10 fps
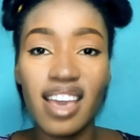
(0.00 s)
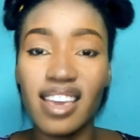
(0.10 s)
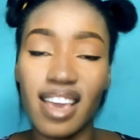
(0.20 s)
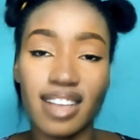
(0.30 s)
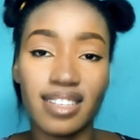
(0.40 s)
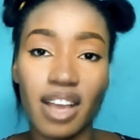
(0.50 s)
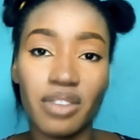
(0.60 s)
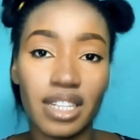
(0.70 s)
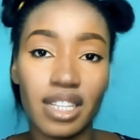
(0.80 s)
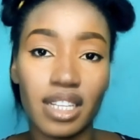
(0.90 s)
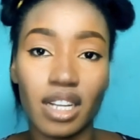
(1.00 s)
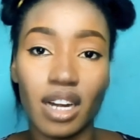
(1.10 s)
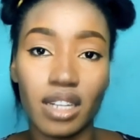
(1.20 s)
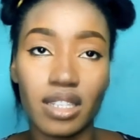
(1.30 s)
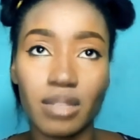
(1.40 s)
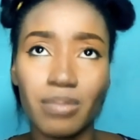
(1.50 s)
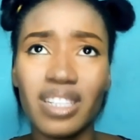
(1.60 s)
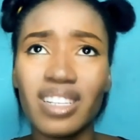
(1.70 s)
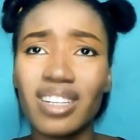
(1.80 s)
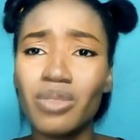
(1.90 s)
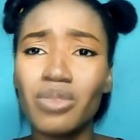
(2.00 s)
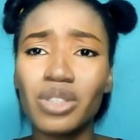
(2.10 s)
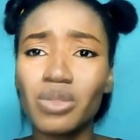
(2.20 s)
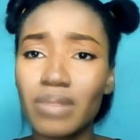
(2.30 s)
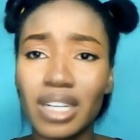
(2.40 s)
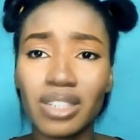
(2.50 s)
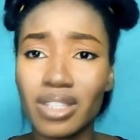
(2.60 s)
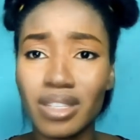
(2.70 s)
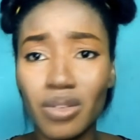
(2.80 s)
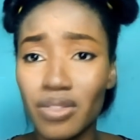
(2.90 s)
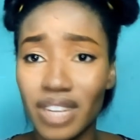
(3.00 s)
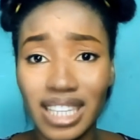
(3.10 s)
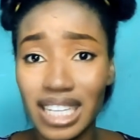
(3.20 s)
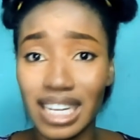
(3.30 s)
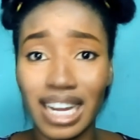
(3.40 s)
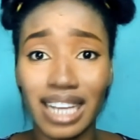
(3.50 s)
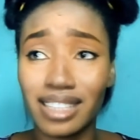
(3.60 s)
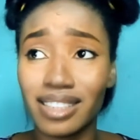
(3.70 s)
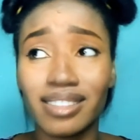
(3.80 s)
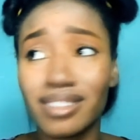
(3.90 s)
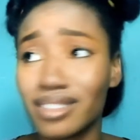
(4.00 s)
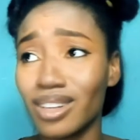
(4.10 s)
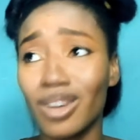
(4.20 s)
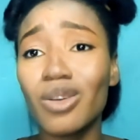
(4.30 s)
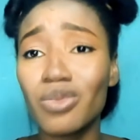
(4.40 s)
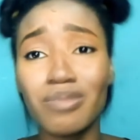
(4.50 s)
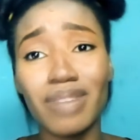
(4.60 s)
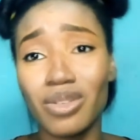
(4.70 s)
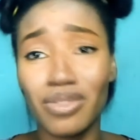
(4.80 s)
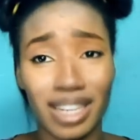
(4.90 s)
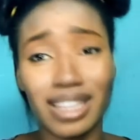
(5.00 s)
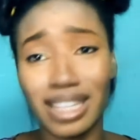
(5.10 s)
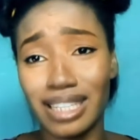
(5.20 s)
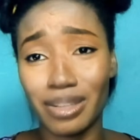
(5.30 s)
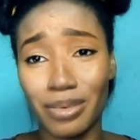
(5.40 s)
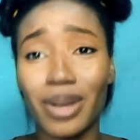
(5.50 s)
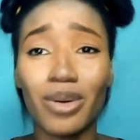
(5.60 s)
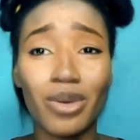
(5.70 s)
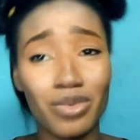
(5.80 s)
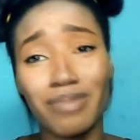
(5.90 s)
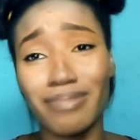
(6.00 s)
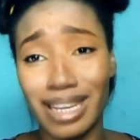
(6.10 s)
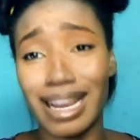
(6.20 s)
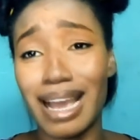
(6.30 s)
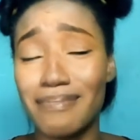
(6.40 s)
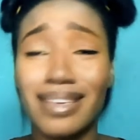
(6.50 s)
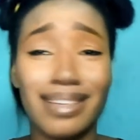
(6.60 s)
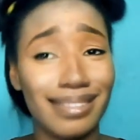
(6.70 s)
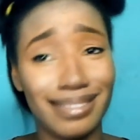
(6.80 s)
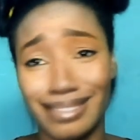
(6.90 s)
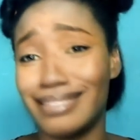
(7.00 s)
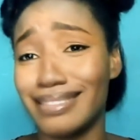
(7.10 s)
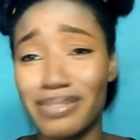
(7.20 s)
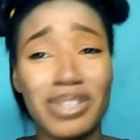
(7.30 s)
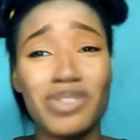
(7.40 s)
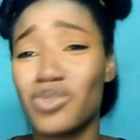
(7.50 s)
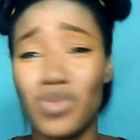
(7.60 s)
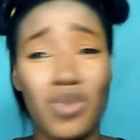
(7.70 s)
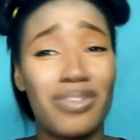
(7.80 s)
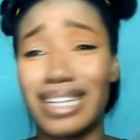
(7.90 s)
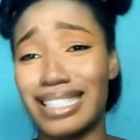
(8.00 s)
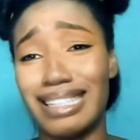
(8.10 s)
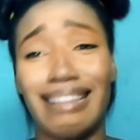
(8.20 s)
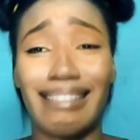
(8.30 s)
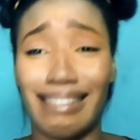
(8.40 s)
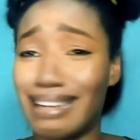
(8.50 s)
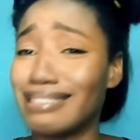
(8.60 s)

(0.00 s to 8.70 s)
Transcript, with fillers: yes, I overthink a lot. Basically, which woman doesn't overthink? Like, all women overthink. We are all women. I mean, we used to overthink.